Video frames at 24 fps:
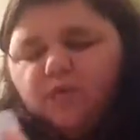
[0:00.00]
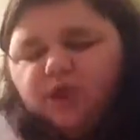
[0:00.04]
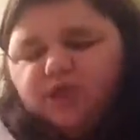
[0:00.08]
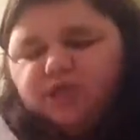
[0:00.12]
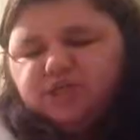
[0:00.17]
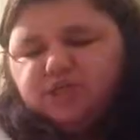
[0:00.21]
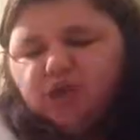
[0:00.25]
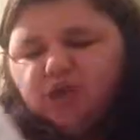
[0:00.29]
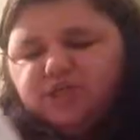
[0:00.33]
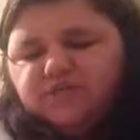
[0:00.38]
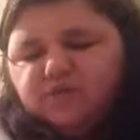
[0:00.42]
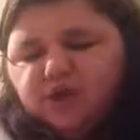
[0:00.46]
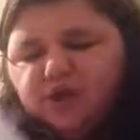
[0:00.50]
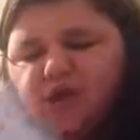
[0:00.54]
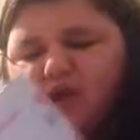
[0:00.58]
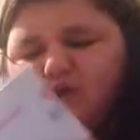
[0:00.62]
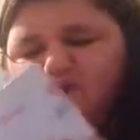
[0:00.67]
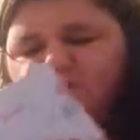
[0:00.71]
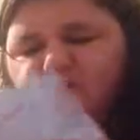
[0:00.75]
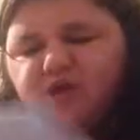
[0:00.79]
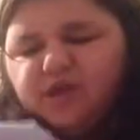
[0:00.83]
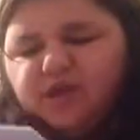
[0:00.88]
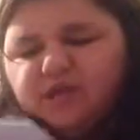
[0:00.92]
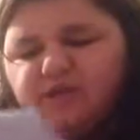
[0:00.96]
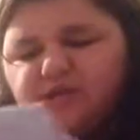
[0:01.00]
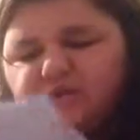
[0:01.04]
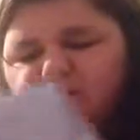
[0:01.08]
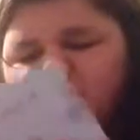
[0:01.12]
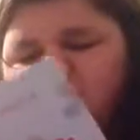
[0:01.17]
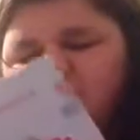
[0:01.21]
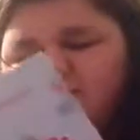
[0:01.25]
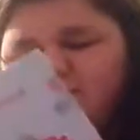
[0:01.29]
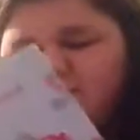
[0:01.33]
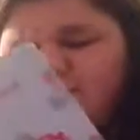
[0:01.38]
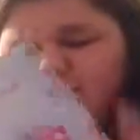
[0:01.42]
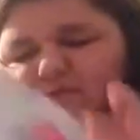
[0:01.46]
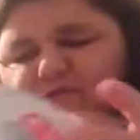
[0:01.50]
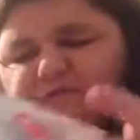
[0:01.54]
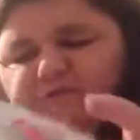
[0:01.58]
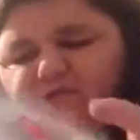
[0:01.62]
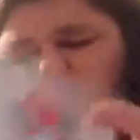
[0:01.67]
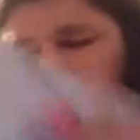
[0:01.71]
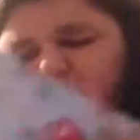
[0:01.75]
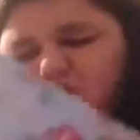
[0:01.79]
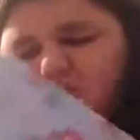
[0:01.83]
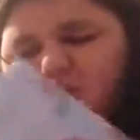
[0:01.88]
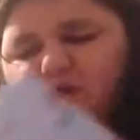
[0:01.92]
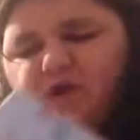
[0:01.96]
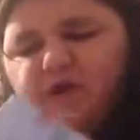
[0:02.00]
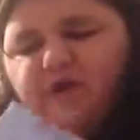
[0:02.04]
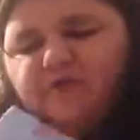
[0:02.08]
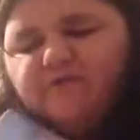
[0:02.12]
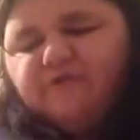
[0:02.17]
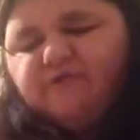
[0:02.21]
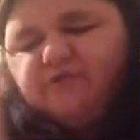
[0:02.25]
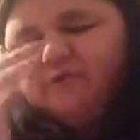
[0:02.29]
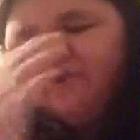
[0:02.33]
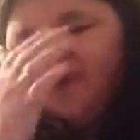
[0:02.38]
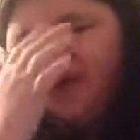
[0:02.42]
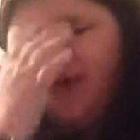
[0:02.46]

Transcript: which I write, I've written like it's meant to a food diary for